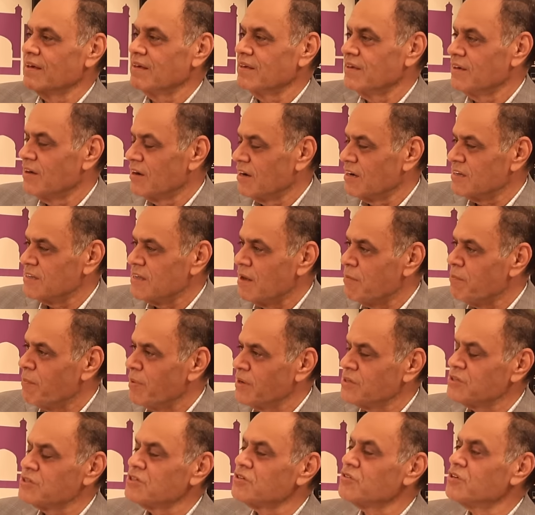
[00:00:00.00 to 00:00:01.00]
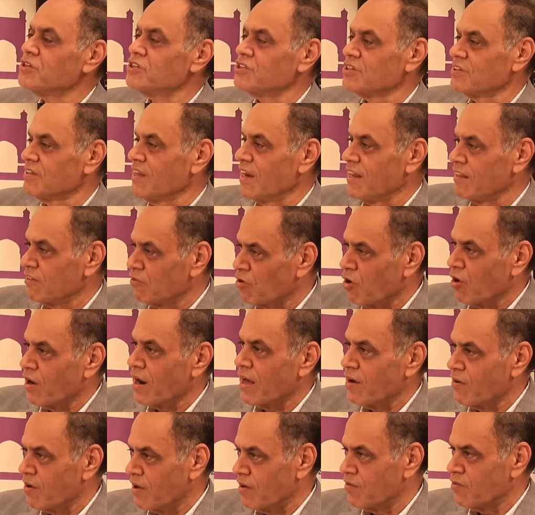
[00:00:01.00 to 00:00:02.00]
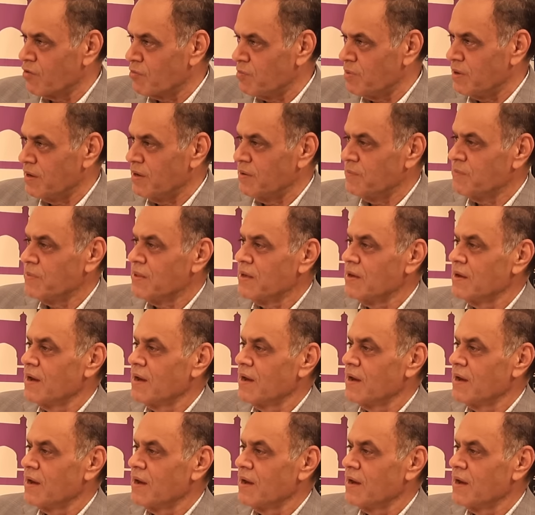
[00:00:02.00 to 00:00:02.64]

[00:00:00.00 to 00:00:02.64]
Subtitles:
Here it is, I'm much richer than I thought I would ever be.